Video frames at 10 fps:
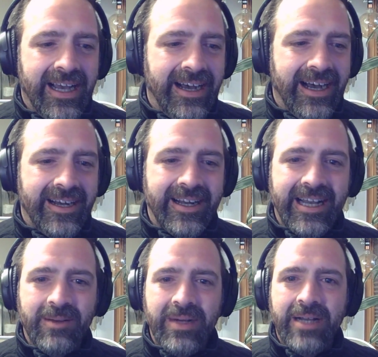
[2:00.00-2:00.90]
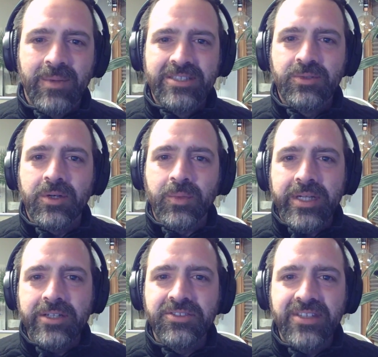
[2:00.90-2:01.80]
I went to a
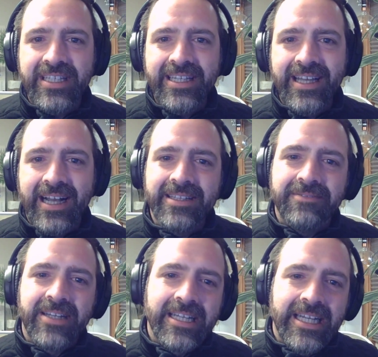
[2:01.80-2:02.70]
real city. I live on an